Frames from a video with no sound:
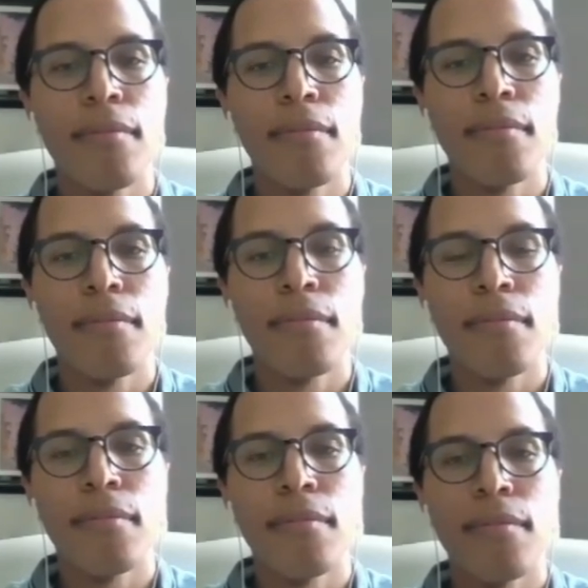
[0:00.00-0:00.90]

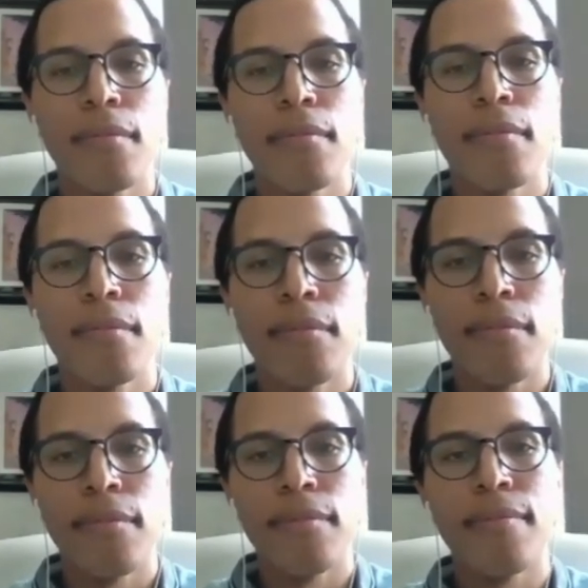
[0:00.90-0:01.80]

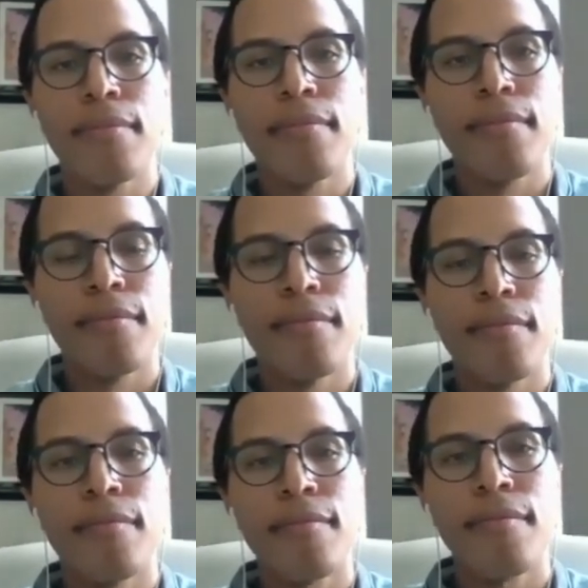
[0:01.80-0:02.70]

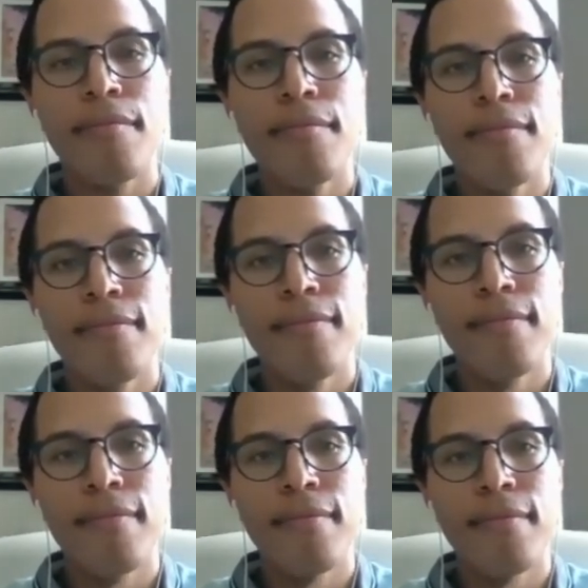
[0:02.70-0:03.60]

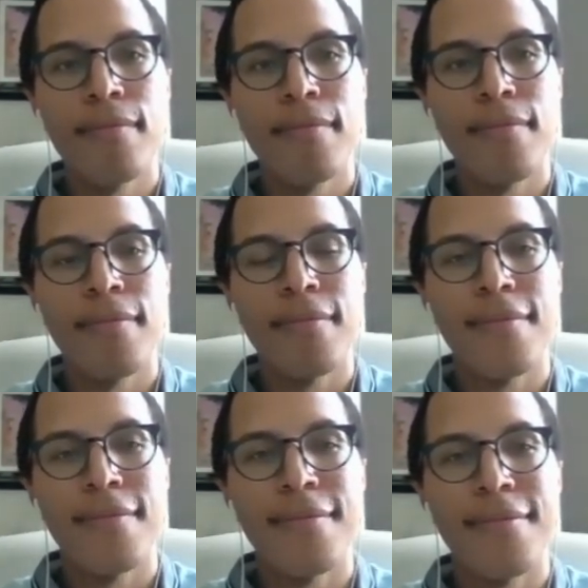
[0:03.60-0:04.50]

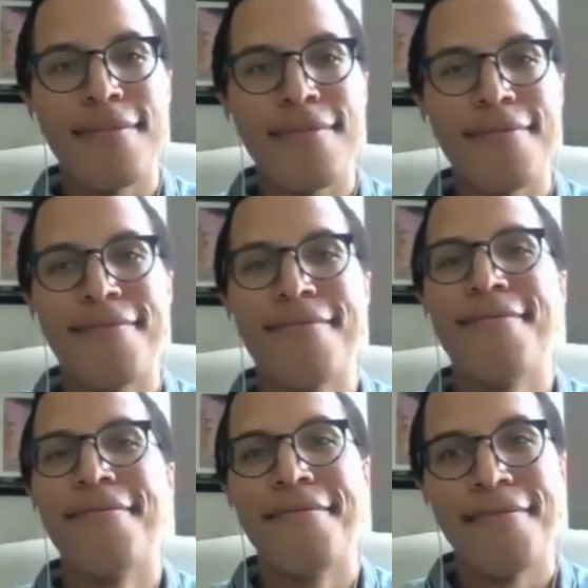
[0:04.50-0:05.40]

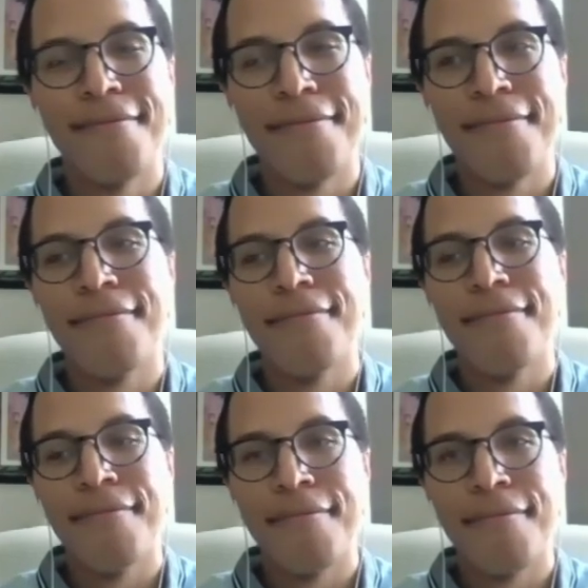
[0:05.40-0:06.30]

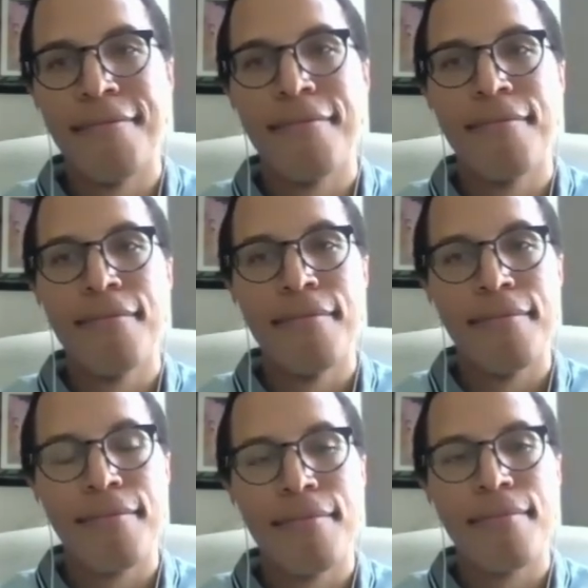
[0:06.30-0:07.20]

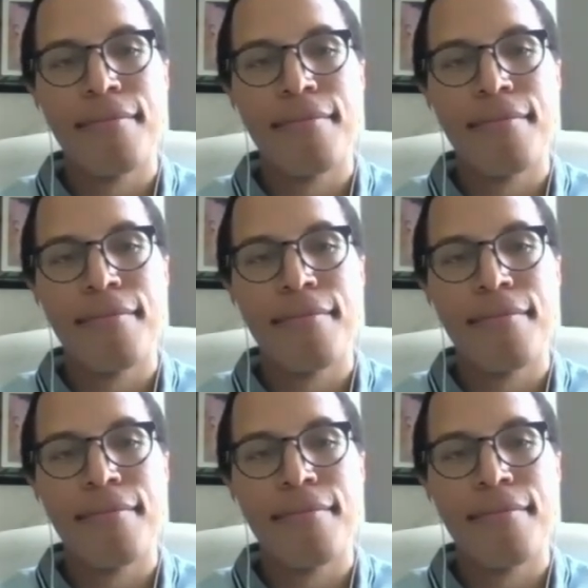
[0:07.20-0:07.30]
This person isn't speaking.